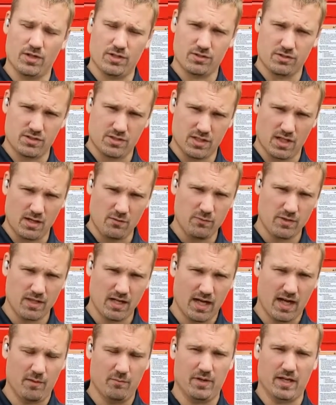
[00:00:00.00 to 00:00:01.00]
once you're done
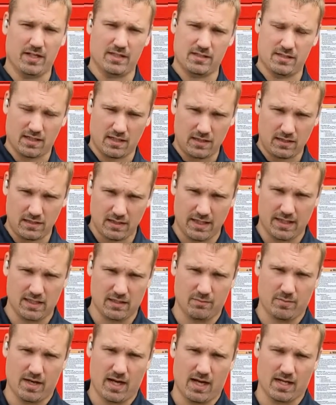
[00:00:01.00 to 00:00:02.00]
with hot mix to
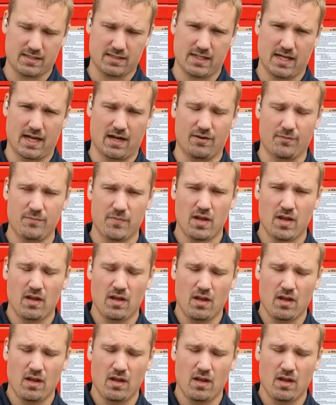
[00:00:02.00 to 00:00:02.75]
clean the box out.